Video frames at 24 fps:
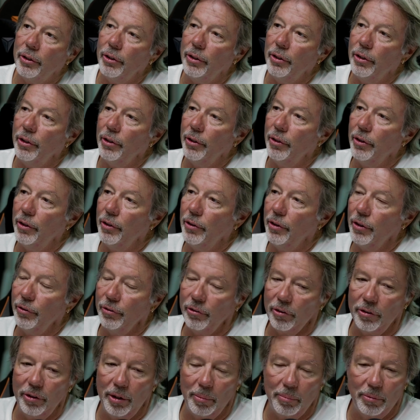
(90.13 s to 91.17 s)
there's a
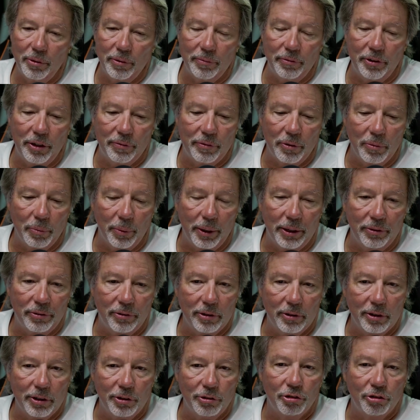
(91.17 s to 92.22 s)
number of different ways to
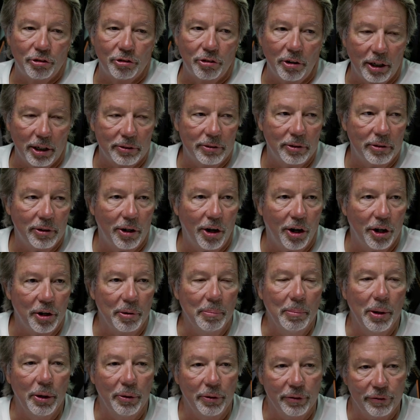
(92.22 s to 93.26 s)
construct
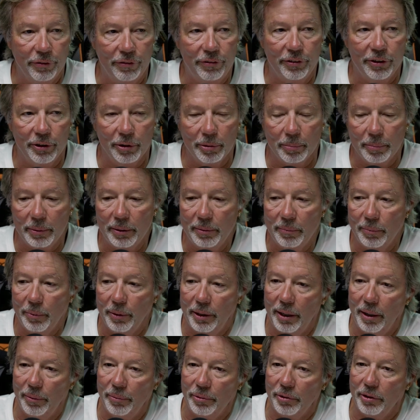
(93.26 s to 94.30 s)
automotive film. And what
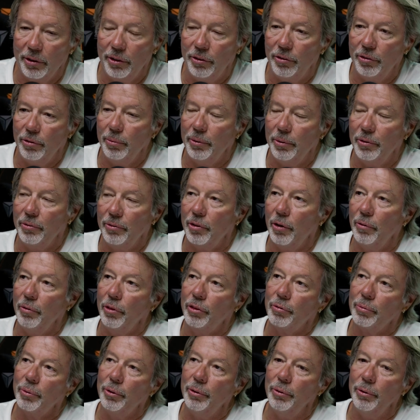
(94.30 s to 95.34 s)
I was going to do is go
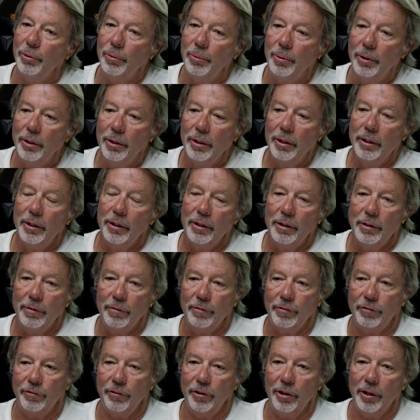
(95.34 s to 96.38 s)
through
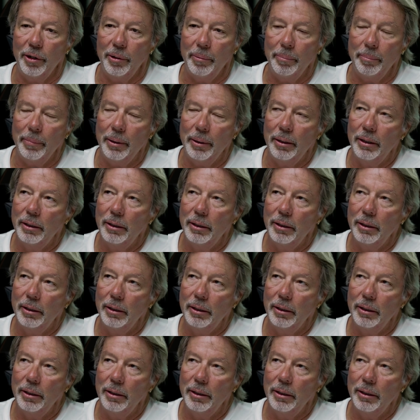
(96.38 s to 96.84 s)
from,